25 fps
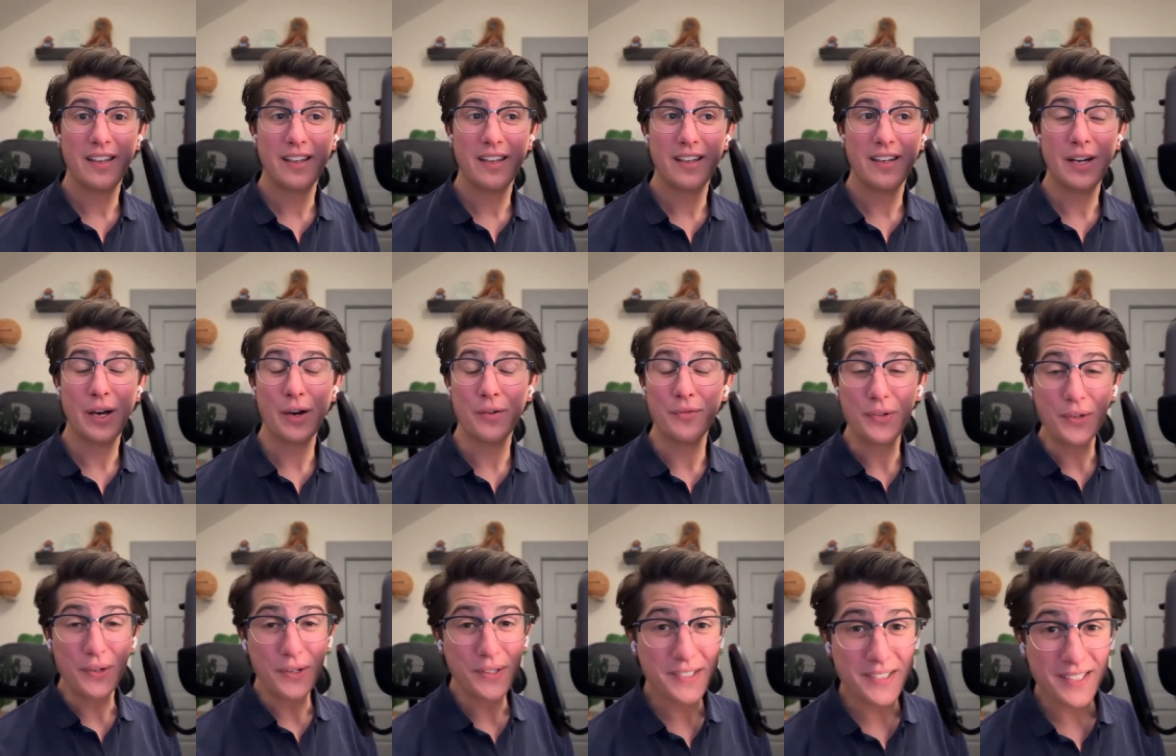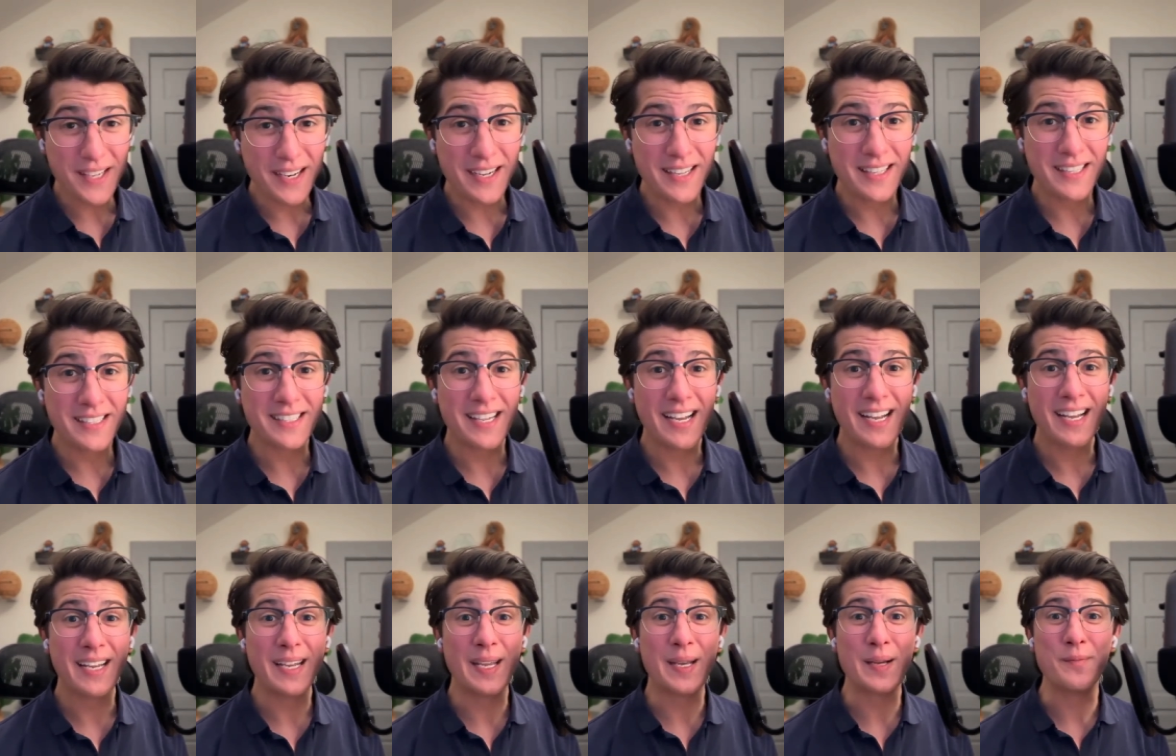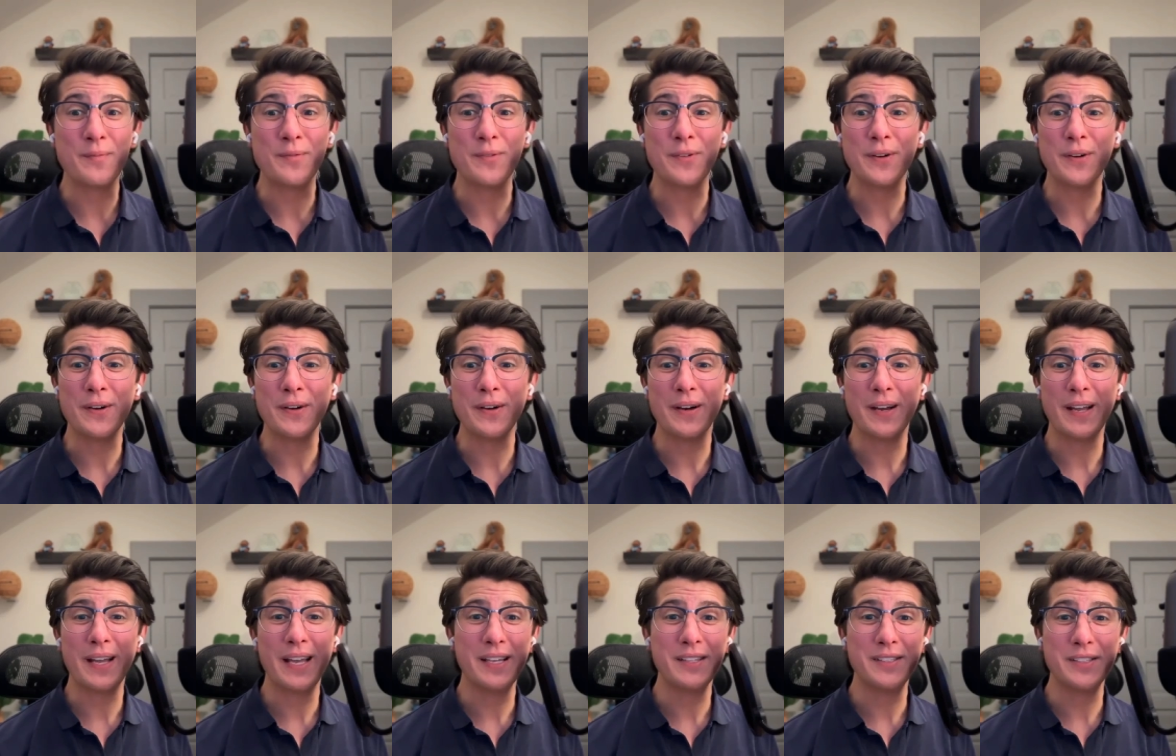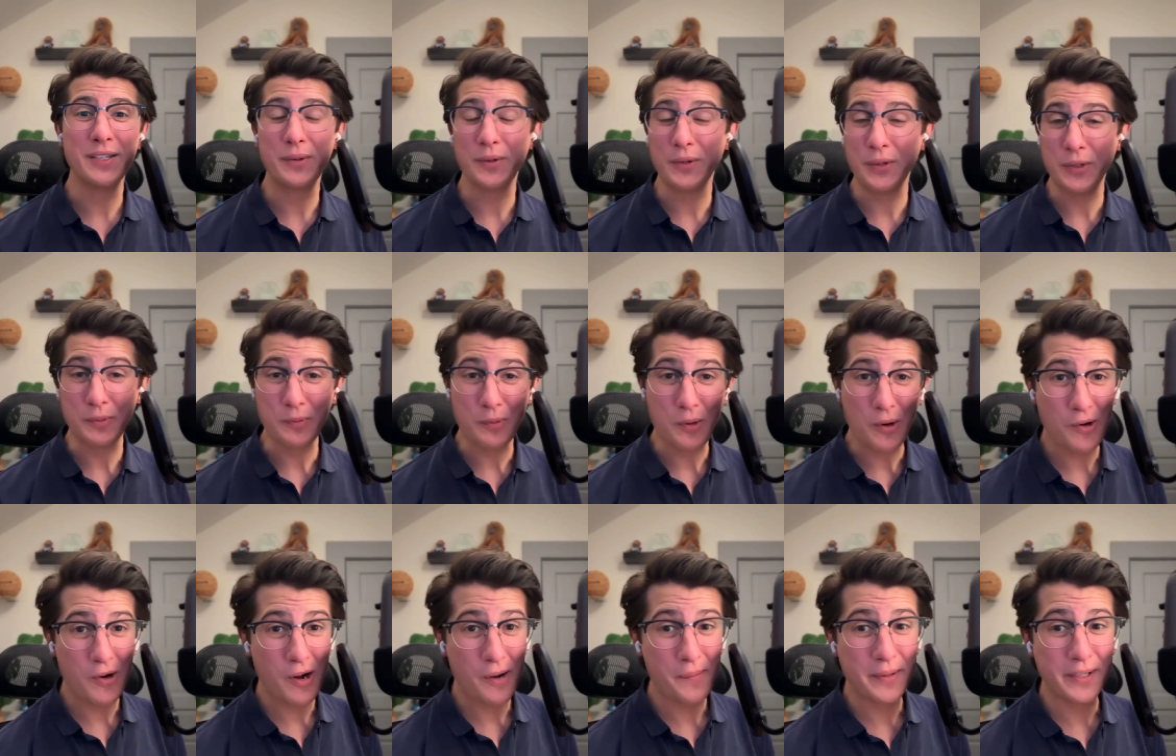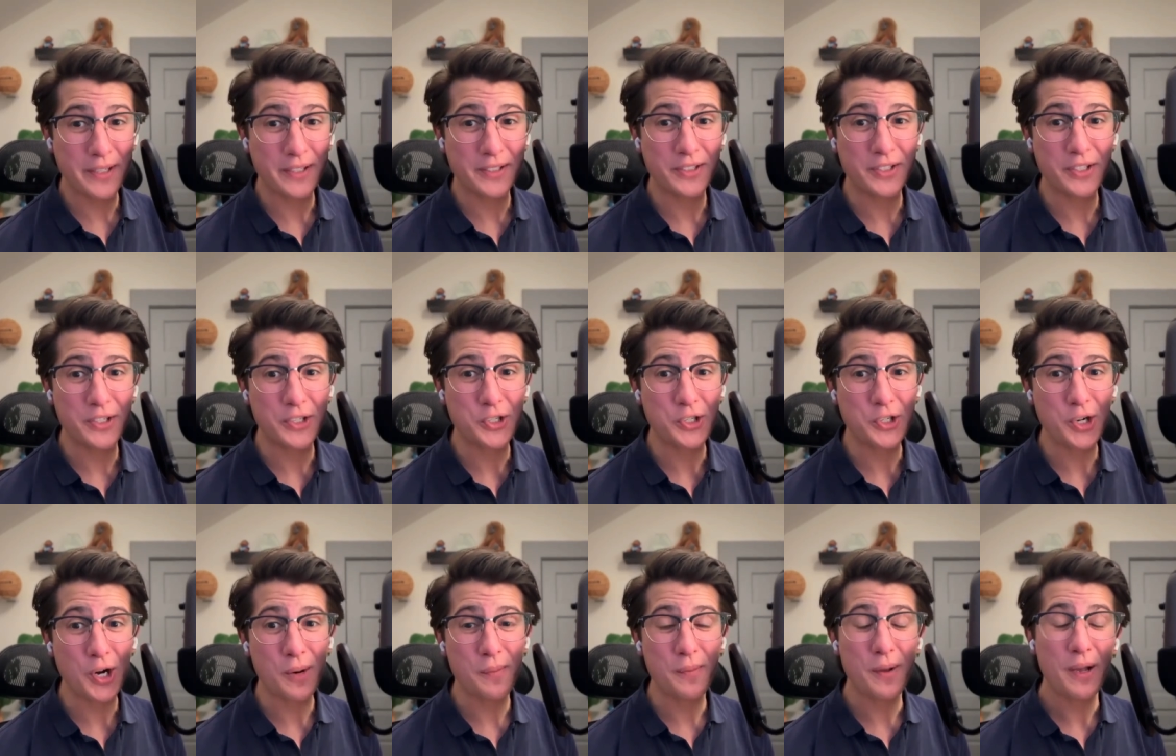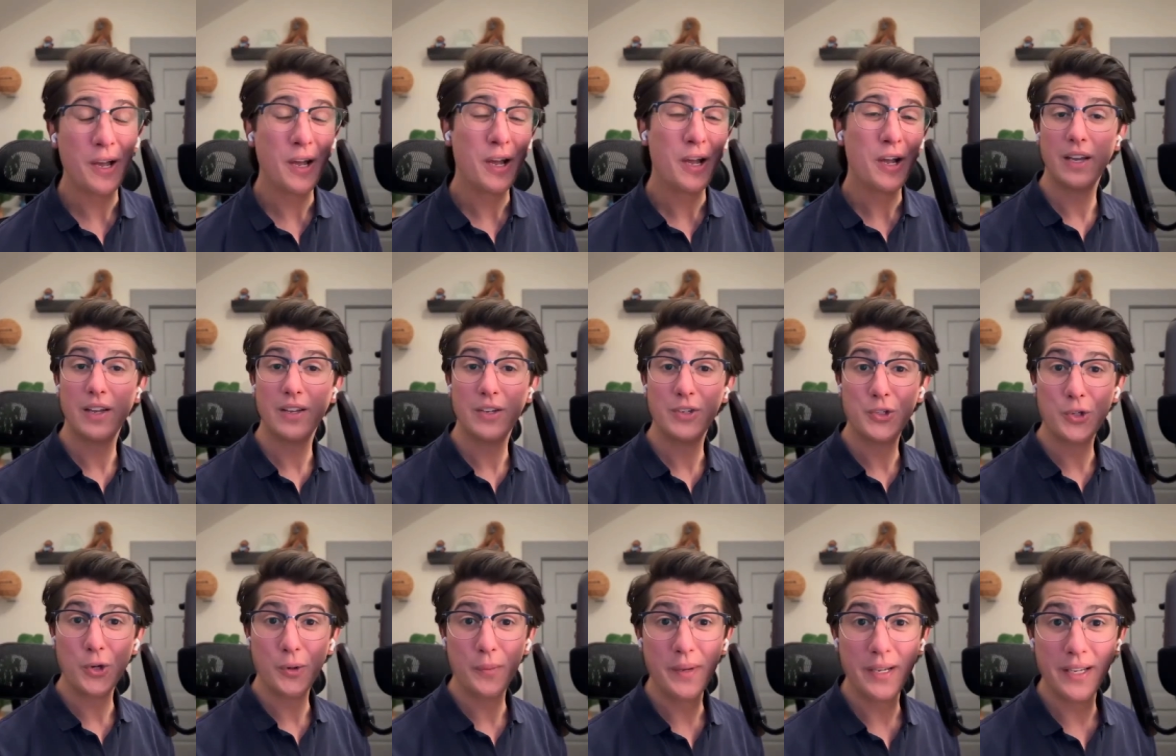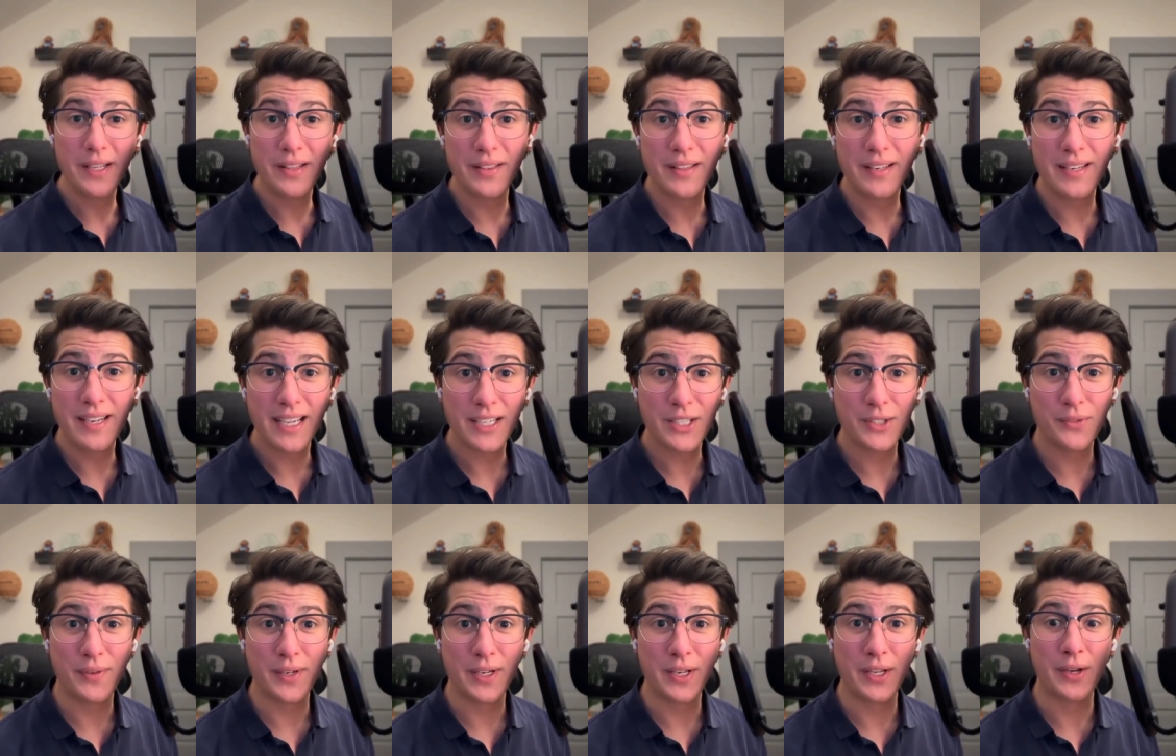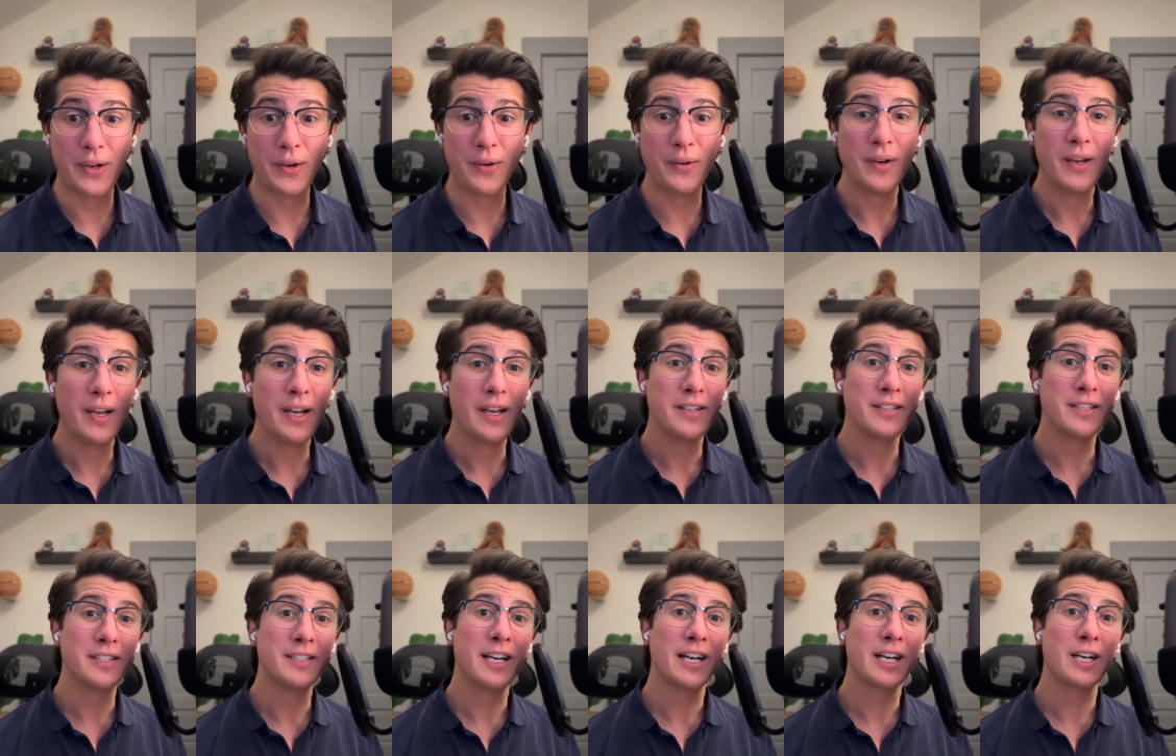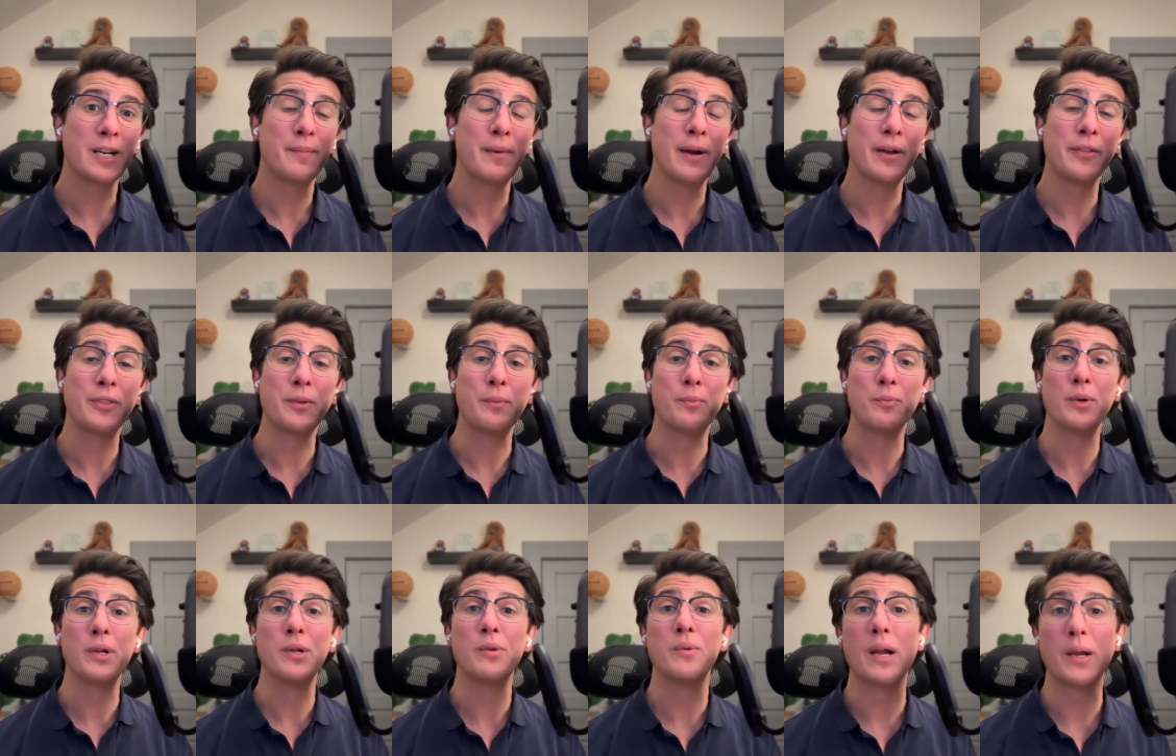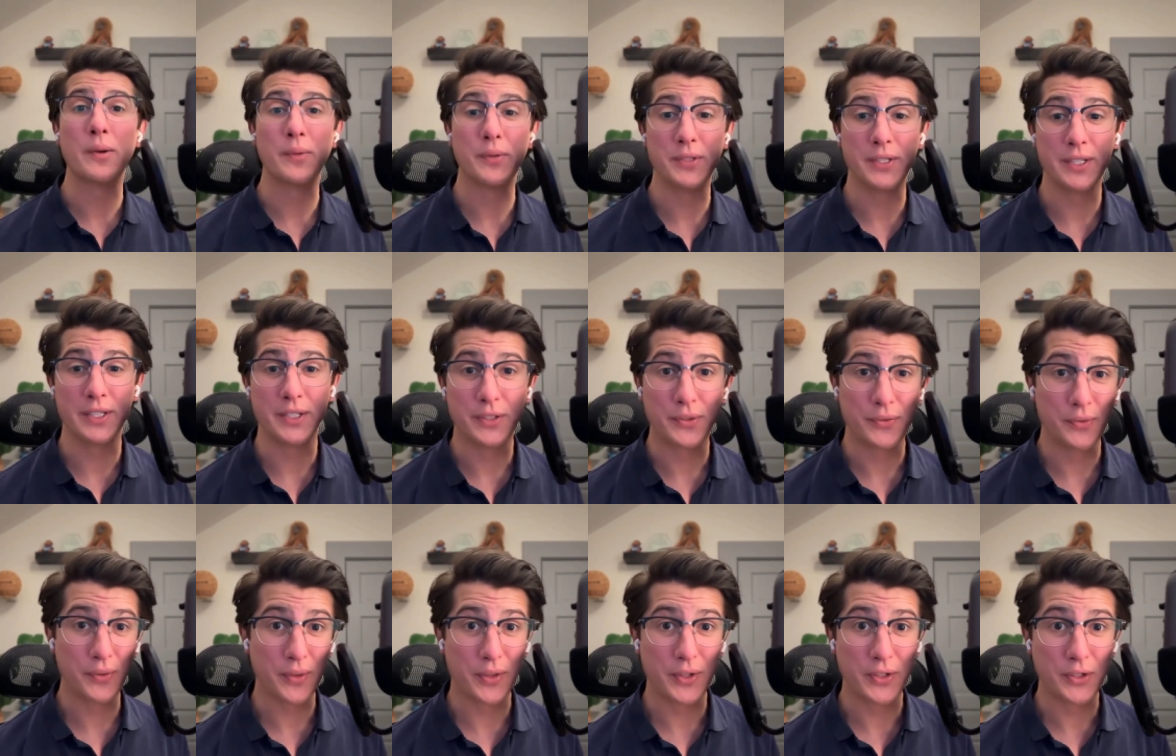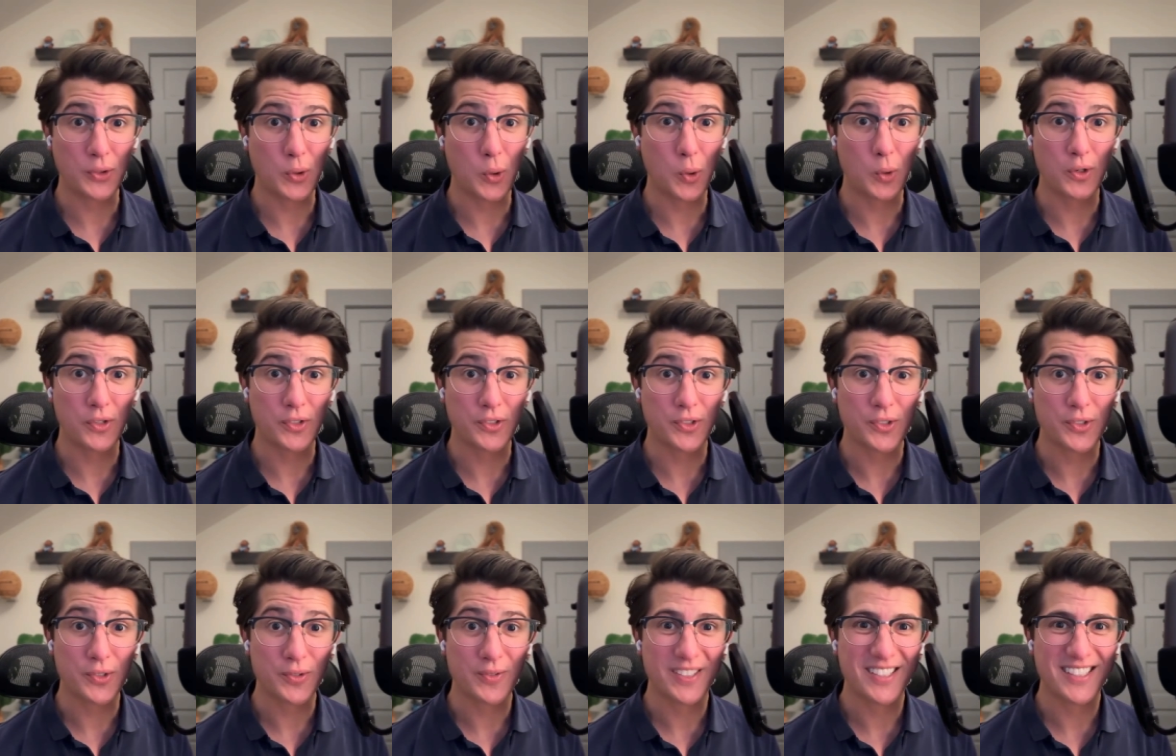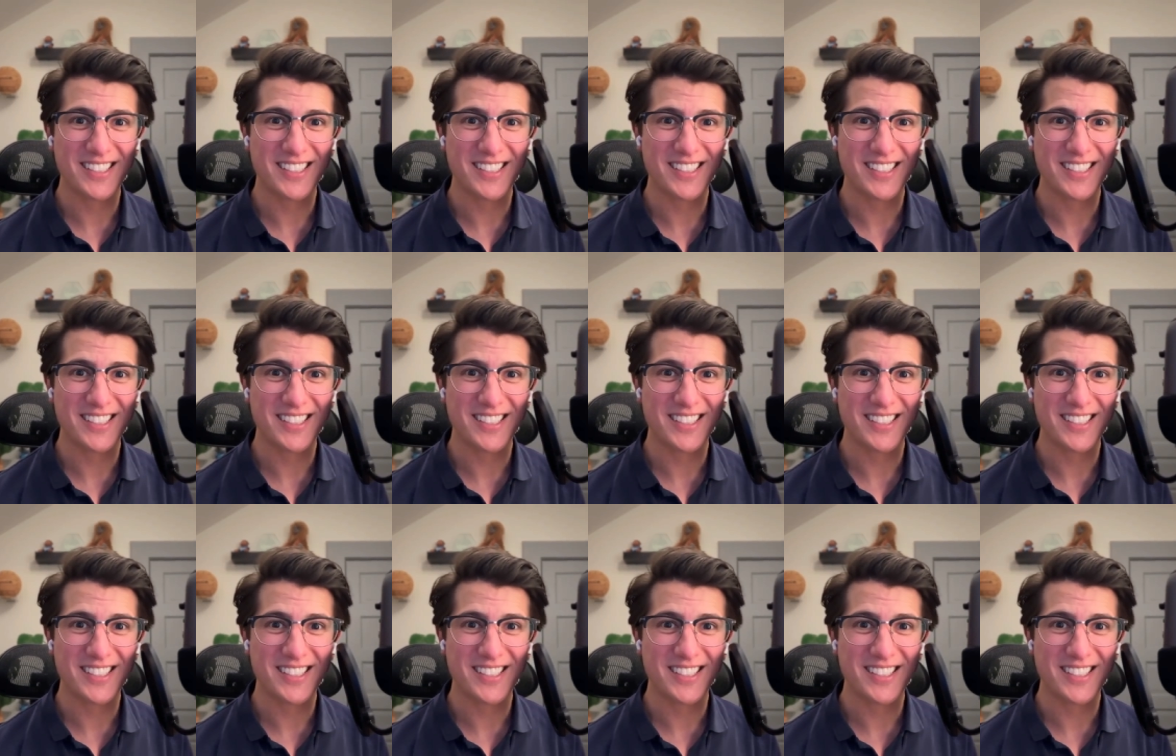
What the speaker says: Now, if you're excited as I am for asynchronous programming in C#, join me in the next video to talk about the prerequisites for this course.